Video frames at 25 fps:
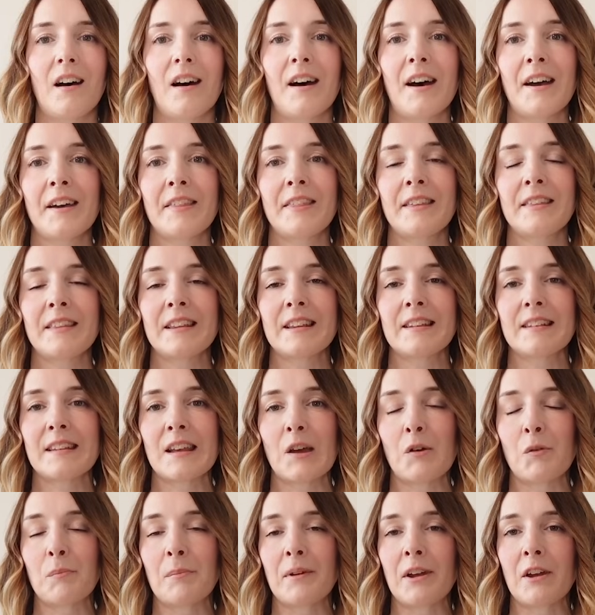I think this
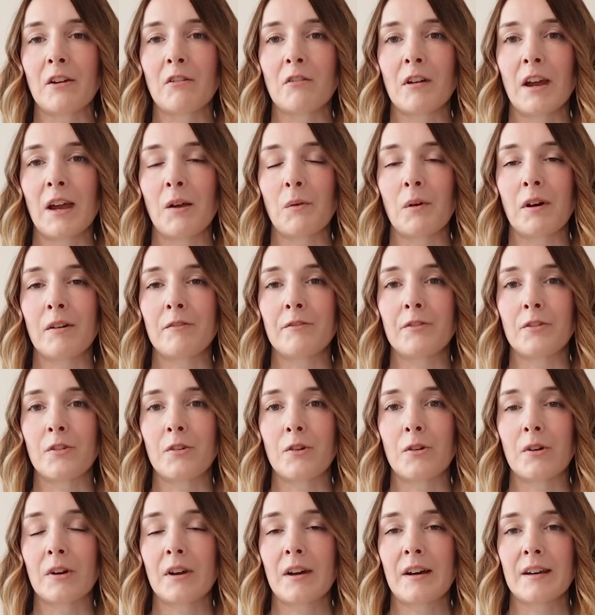set would be a great one
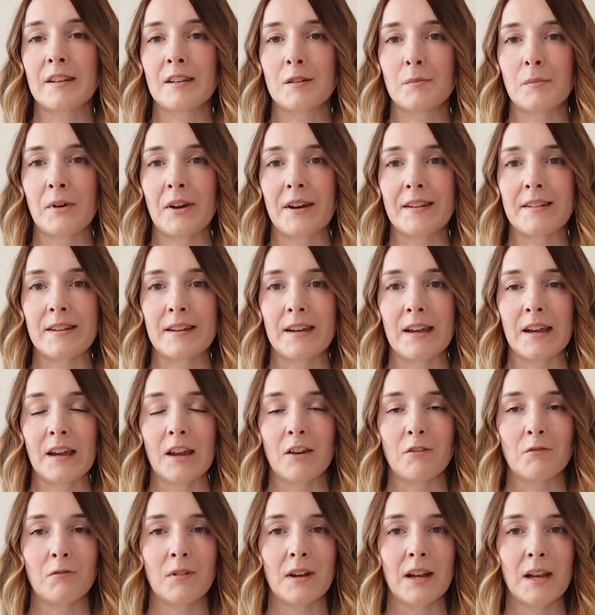for customizing
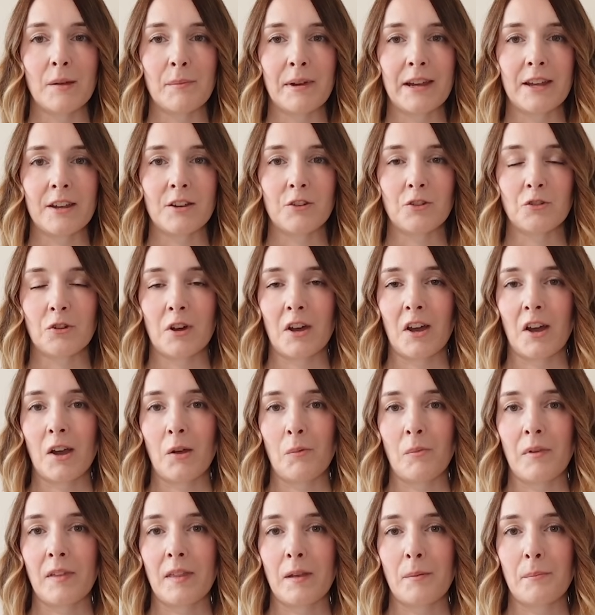and really making your
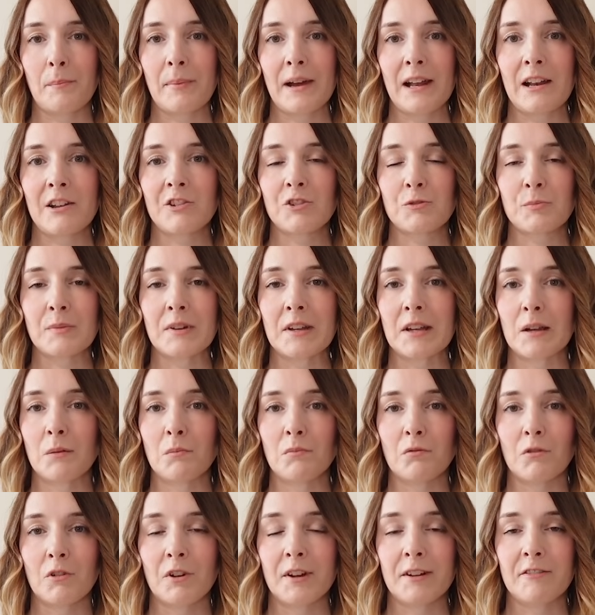own with embellishment,
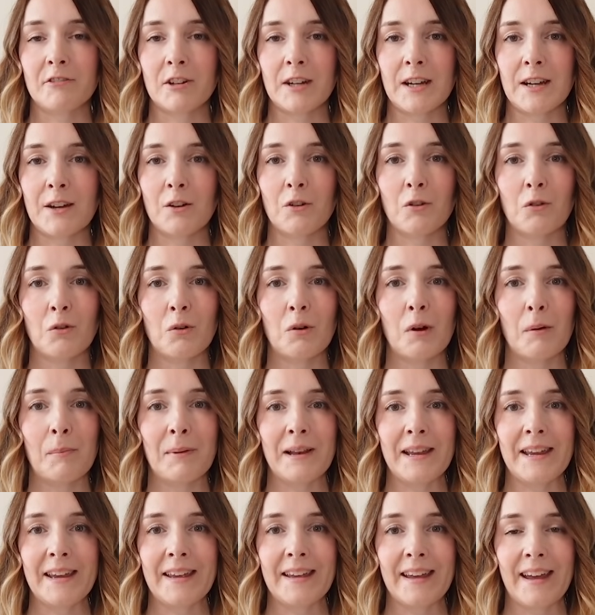embroidery or
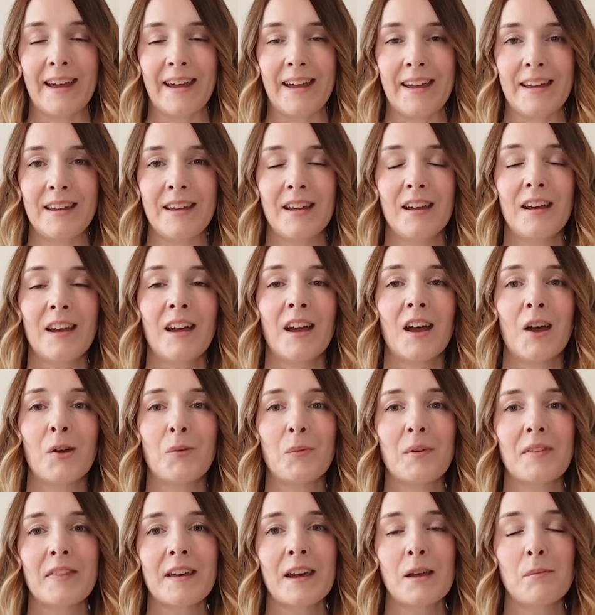applique. And
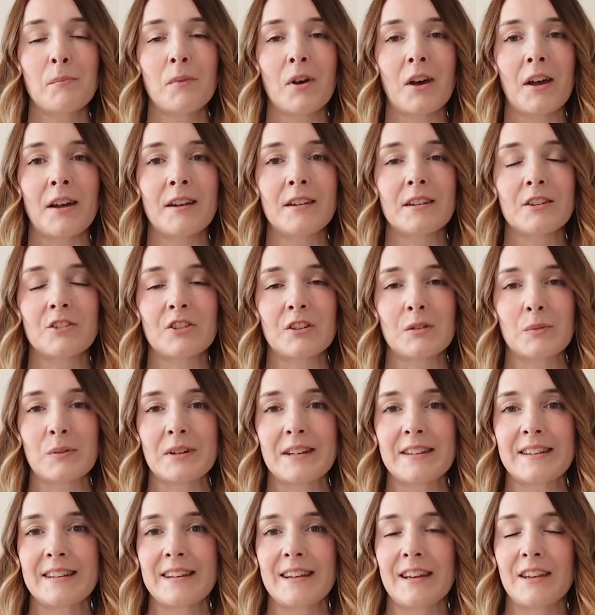with that in mind, I just
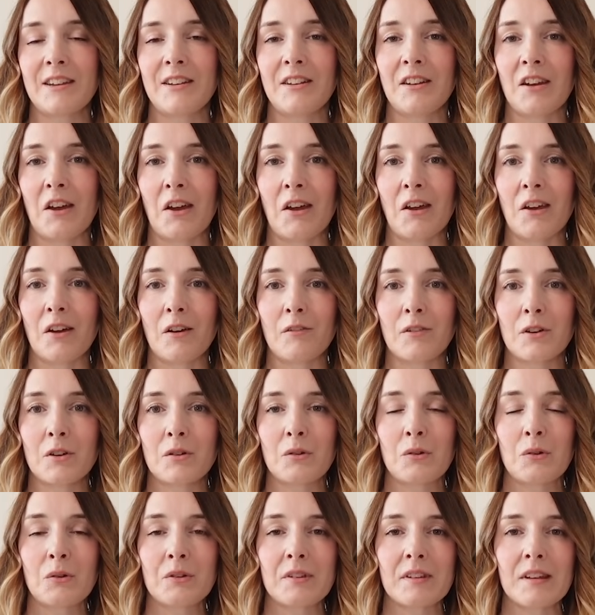wanted to let you know of a
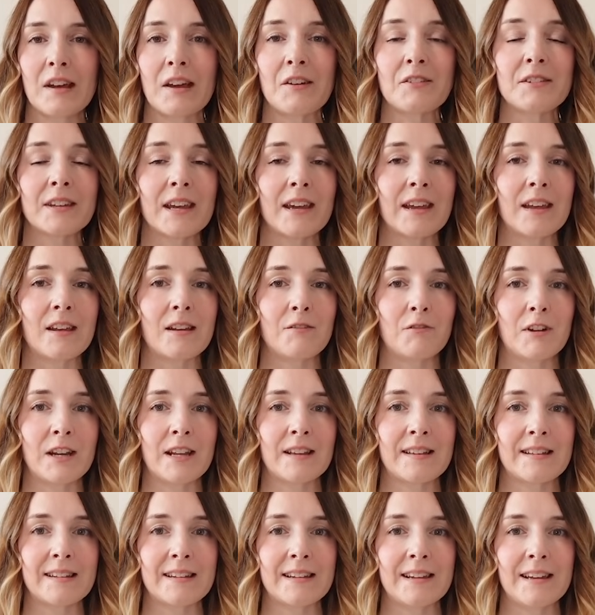course that I've taken
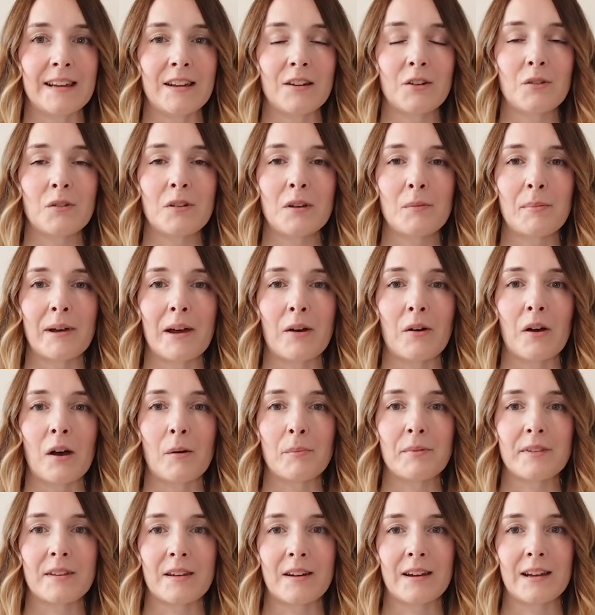recently all
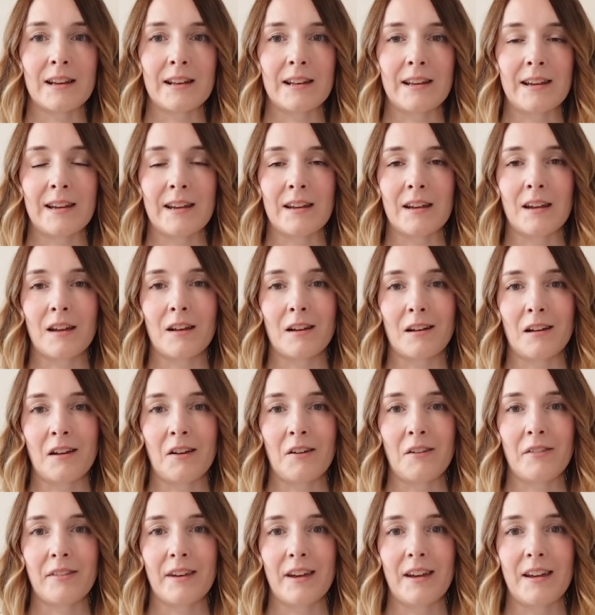about upcycling
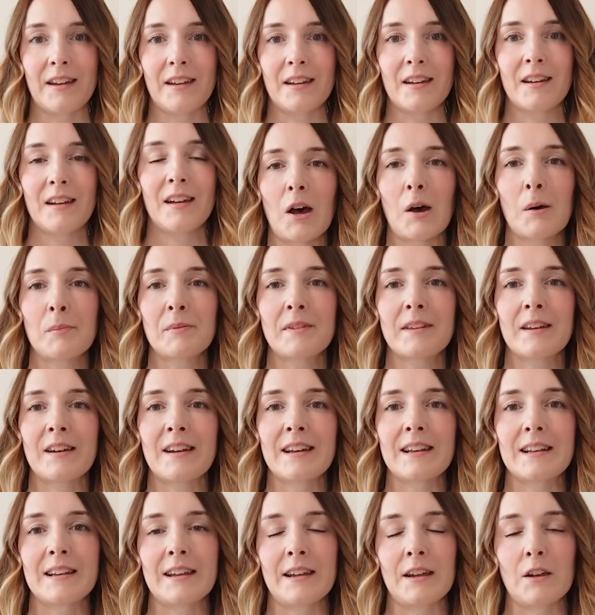clothing.
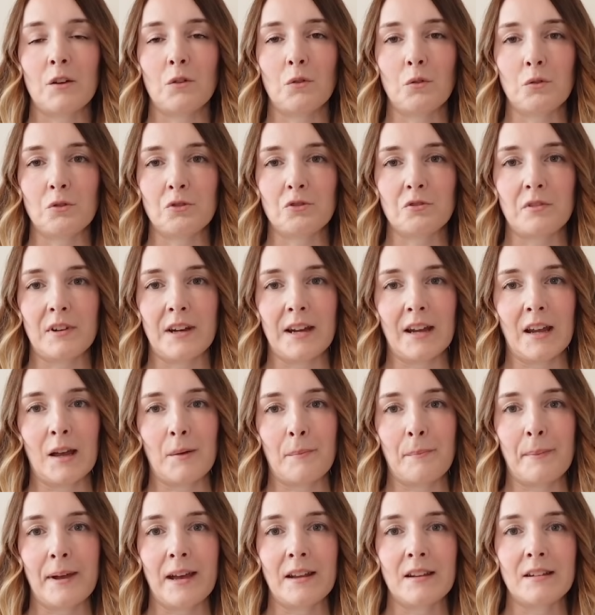Upcycling, altering
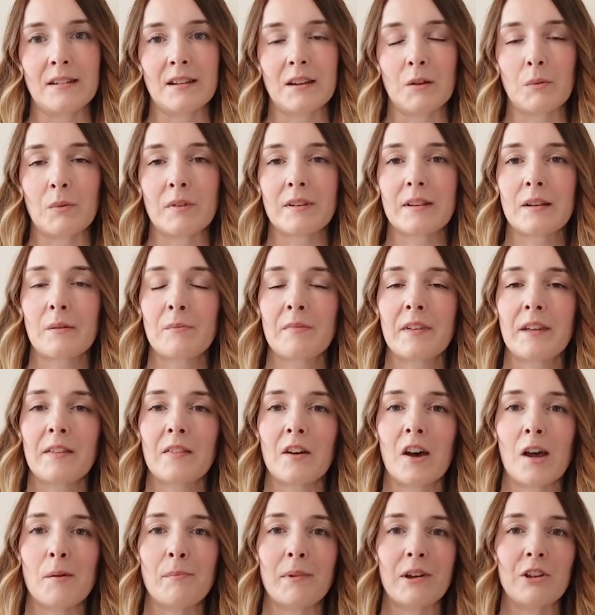and mending was something
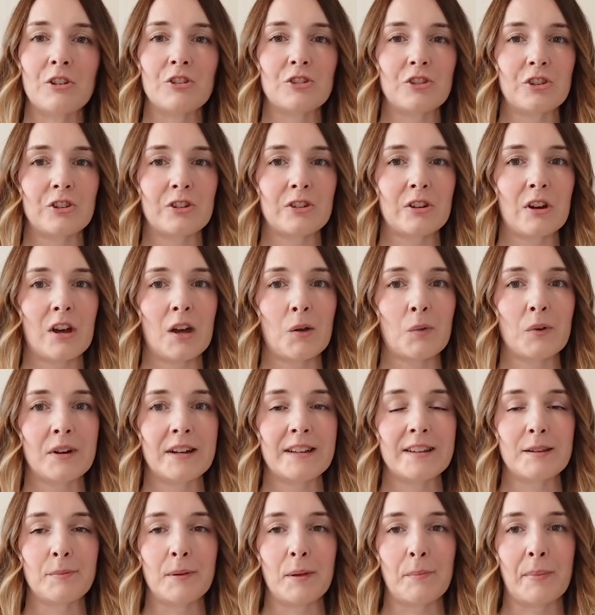that I mentioned I
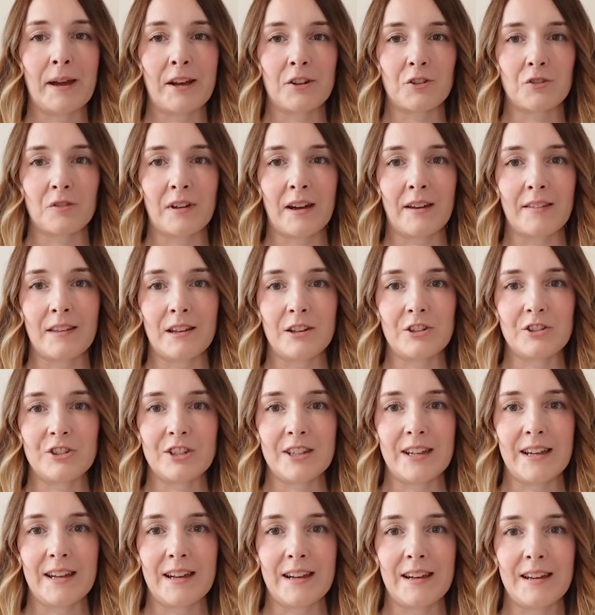wanted to be better at this
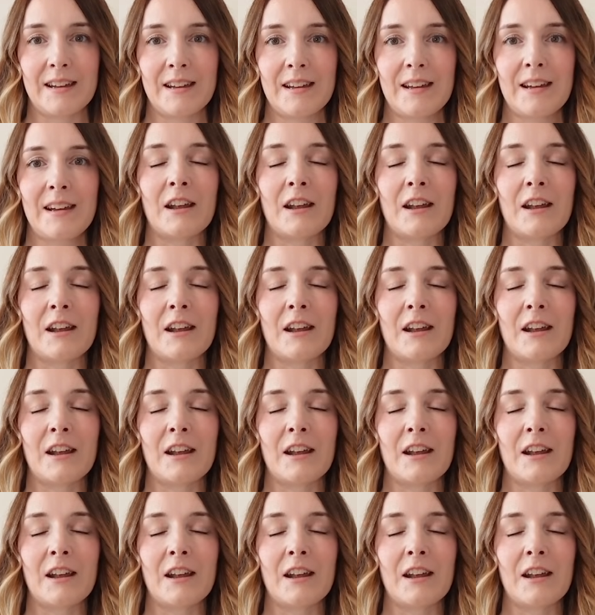year.